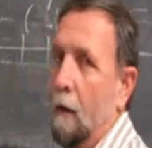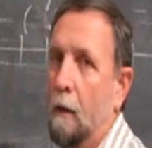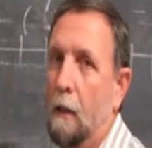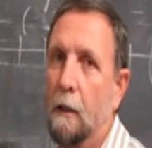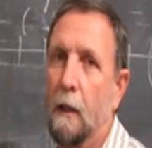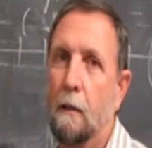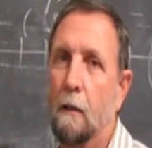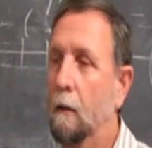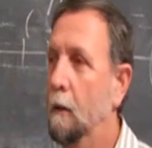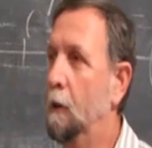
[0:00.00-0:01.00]
like I
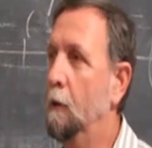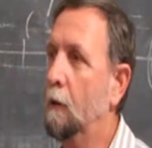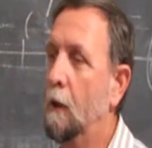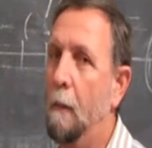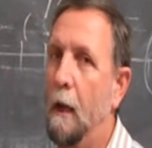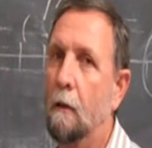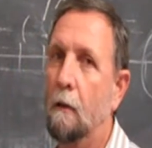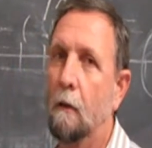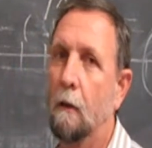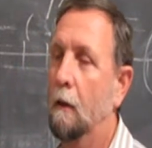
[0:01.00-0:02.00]
said, it's not
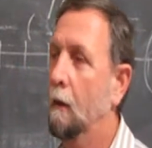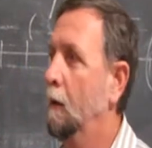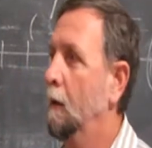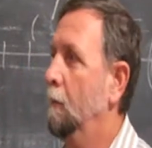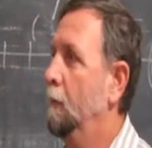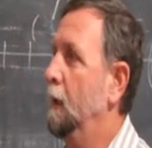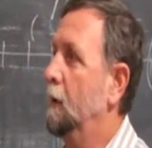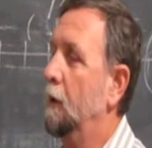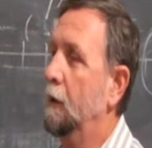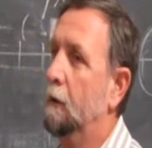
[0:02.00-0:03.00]
about being
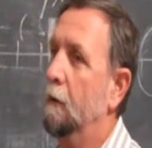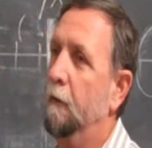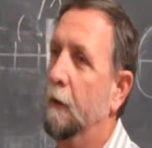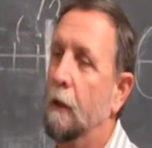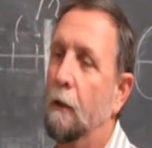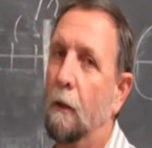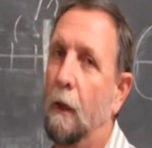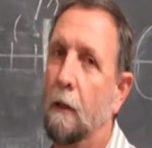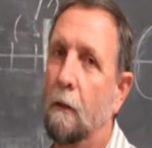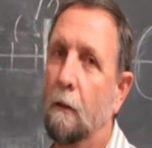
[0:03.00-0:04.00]
scientifically
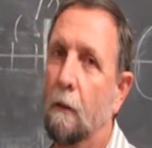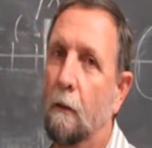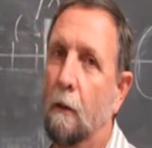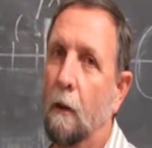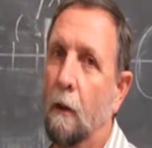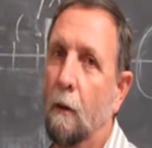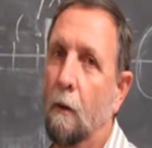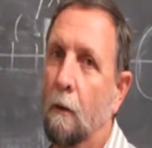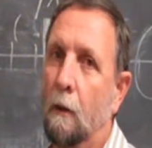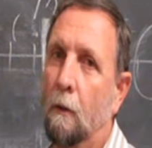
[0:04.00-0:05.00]
correct,
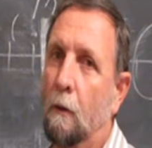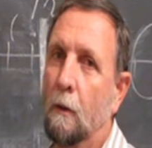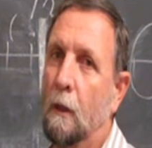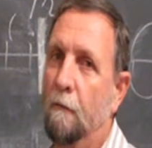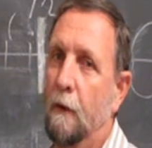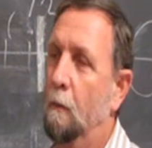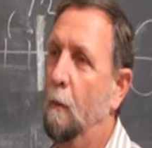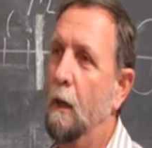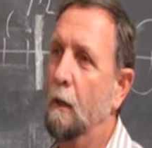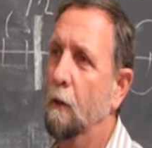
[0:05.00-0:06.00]
or even
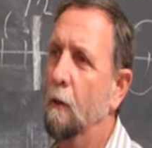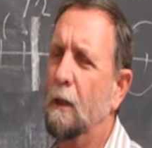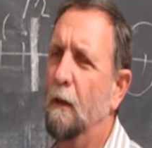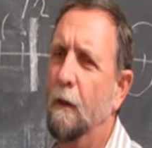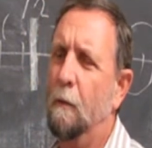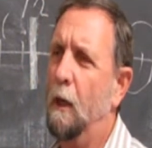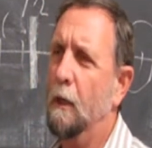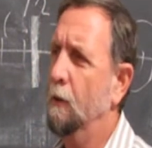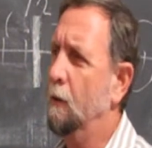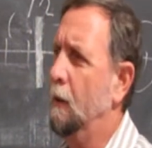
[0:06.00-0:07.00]
not even
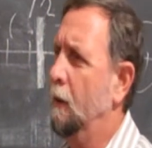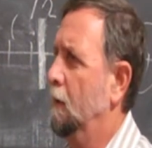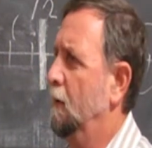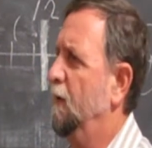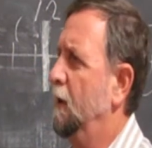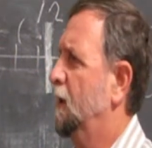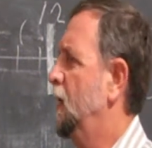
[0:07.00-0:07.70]
minutely. If I